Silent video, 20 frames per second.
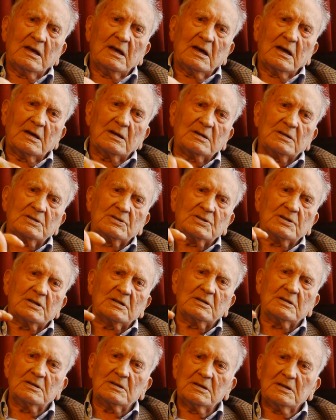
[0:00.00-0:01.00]
And uh,
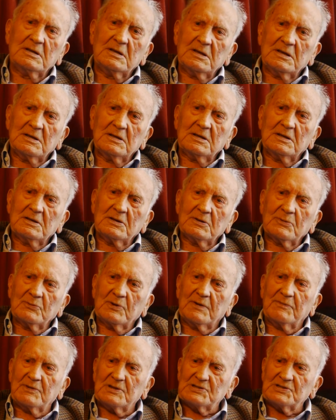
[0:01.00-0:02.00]
we
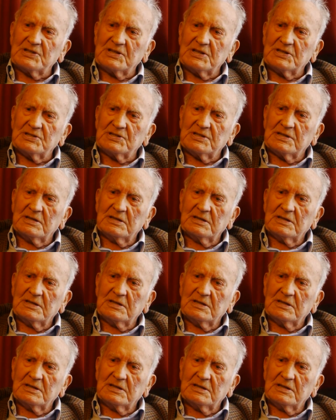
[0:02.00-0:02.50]
visited